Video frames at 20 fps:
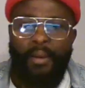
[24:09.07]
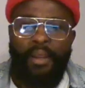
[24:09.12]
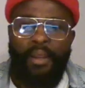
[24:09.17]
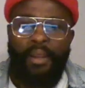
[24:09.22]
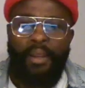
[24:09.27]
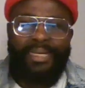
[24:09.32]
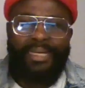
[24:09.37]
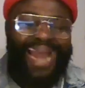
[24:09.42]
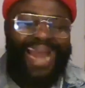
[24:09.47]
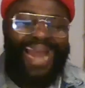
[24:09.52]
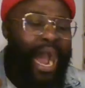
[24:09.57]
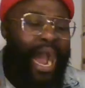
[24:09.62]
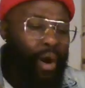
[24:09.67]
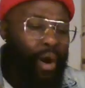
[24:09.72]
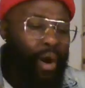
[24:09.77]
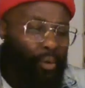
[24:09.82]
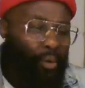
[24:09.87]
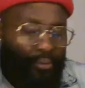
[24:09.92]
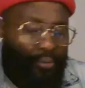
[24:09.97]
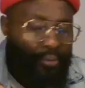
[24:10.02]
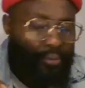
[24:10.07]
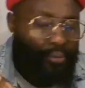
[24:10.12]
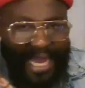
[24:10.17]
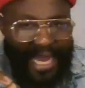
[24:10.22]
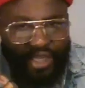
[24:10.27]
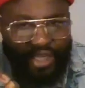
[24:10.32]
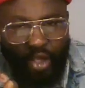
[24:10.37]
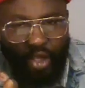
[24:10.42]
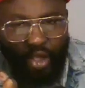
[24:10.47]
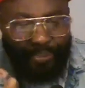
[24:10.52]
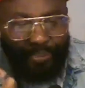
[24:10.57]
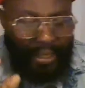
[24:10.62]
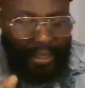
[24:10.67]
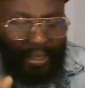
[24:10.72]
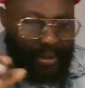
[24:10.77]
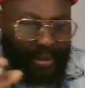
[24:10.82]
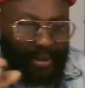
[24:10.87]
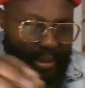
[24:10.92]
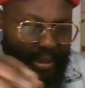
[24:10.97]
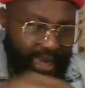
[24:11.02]
Now, there is
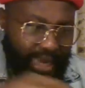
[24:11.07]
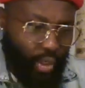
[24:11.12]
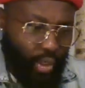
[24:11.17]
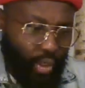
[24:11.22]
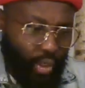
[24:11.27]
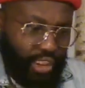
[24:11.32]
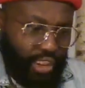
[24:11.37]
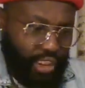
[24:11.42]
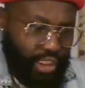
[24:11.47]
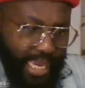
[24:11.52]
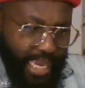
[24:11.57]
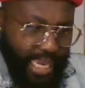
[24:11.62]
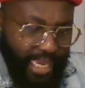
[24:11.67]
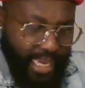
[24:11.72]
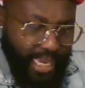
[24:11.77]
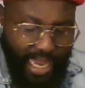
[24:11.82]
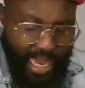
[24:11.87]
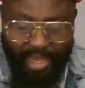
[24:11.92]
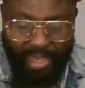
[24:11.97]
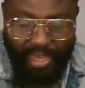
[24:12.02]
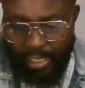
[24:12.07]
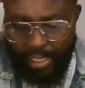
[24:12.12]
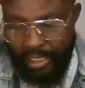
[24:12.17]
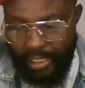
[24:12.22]
something, let me